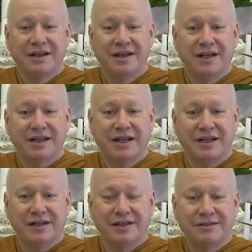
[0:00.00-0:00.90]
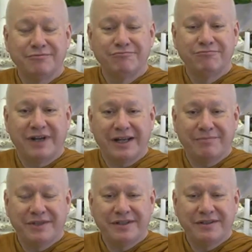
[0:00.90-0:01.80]
a car
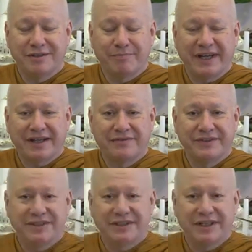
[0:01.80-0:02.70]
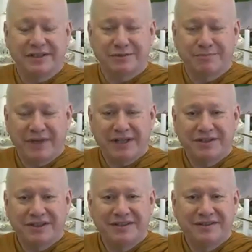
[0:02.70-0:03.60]
rammed into the back of his car,
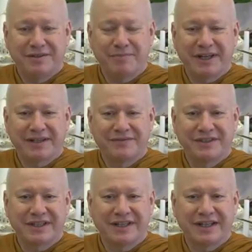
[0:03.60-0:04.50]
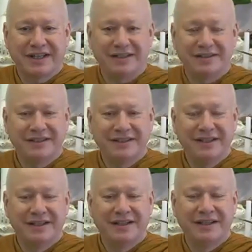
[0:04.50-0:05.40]
smashed into the back of his car.
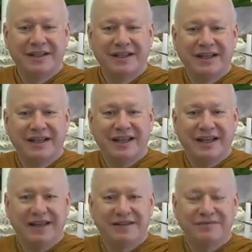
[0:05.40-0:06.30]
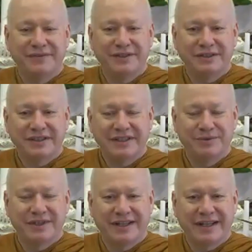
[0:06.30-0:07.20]
And at first he
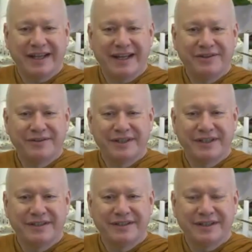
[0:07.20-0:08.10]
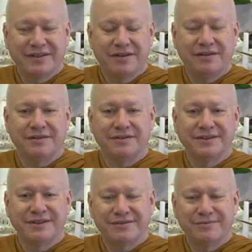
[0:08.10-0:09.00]
was getting angry, saying, oh
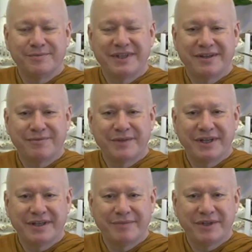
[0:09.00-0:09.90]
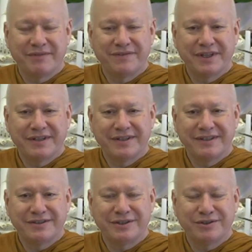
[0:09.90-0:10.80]
no, now my vehicle
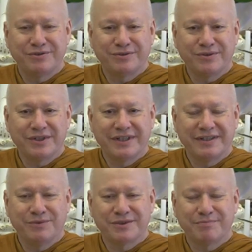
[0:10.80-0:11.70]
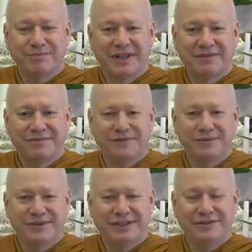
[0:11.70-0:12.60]
is destroyed. It wasn't my
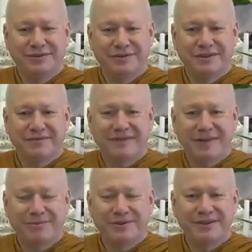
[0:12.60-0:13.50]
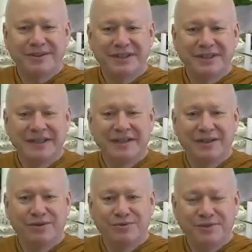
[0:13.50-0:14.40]
fault. This shouldn't have happened.
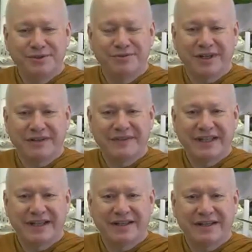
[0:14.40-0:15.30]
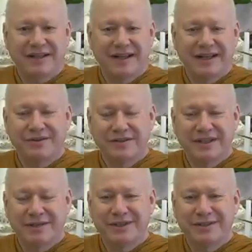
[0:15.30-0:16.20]
Who was driving that car? How could
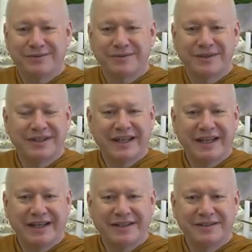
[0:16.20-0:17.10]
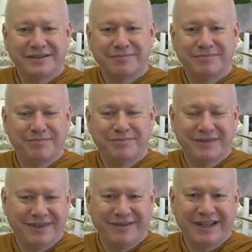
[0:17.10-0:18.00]
they be so careless?
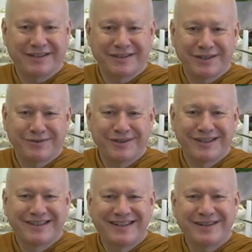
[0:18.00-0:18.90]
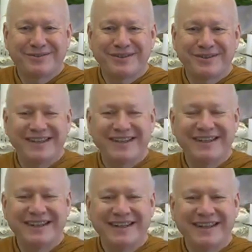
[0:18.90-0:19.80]
Etc., etc.
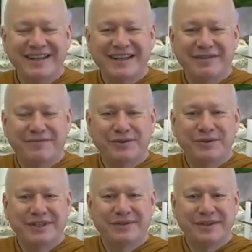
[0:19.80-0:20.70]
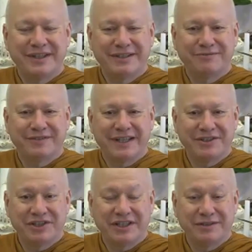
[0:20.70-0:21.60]
He flew into a little
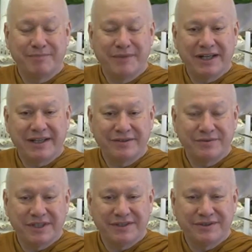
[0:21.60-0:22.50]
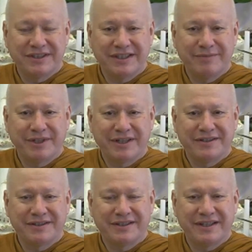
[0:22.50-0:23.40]
rage in his mind while he was sitting
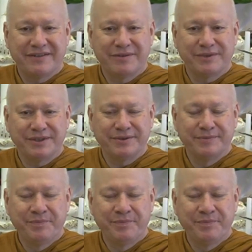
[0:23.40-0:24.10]
behind the steering wheel.